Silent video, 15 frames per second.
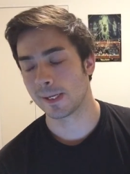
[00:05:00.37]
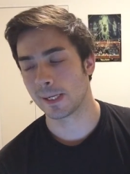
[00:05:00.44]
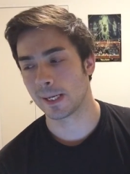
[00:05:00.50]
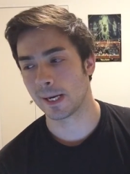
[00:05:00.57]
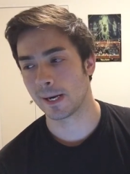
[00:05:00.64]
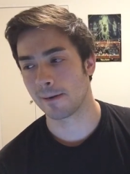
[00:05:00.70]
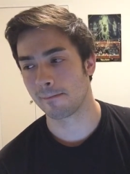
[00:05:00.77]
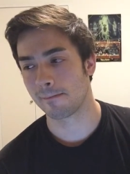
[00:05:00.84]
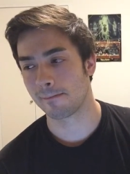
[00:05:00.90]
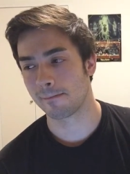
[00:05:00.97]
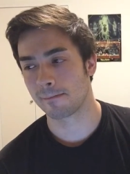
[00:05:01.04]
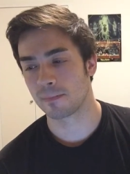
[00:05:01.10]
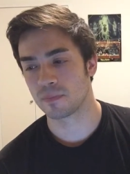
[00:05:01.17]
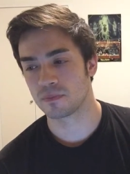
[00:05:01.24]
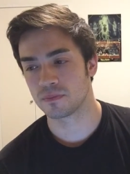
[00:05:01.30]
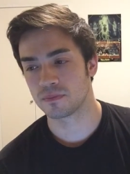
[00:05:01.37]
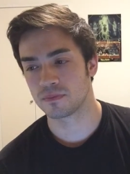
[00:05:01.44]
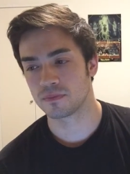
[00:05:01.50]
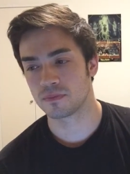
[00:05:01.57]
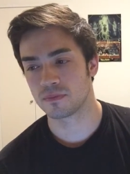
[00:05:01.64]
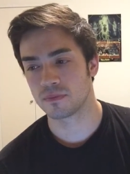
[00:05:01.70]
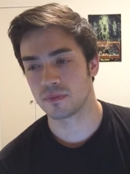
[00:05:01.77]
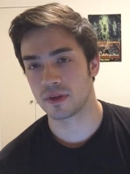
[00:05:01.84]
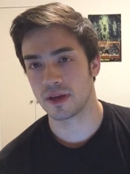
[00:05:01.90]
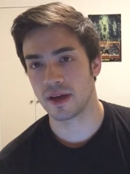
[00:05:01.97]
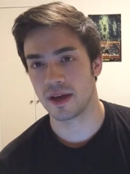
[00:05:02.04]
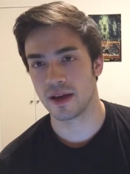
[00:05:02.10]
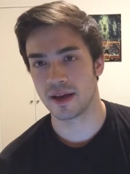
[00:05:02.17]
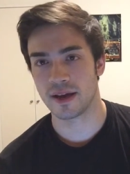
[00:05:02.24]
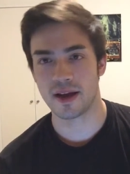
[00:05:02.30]
um,
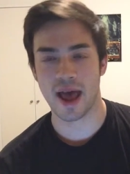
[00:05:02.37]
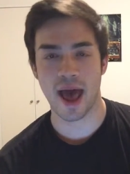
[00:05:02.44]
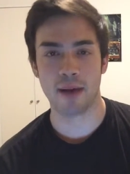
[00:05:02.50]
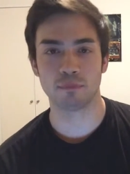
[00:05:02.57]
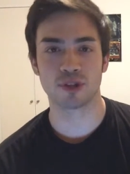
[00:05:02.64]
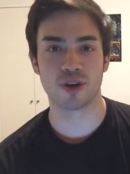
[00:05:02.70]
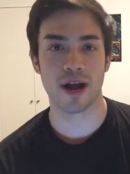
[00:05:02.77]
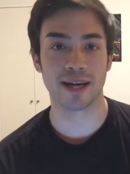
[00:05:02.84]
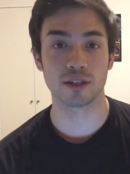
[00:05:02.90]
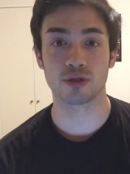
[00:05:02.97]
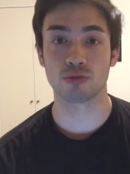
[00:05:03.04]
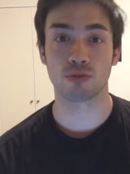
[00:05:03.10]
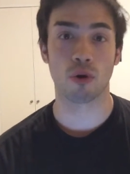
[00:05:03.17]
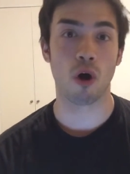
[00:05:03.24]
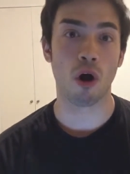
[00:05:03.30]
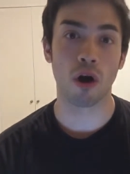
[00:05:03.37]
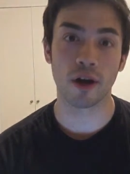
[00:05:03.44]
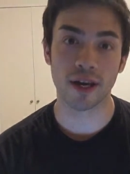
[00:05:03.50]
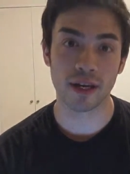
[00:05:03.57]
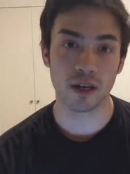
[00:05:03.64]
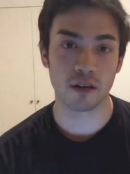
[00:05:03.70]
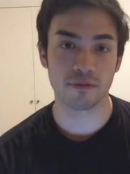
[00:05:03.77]
an abstract drawing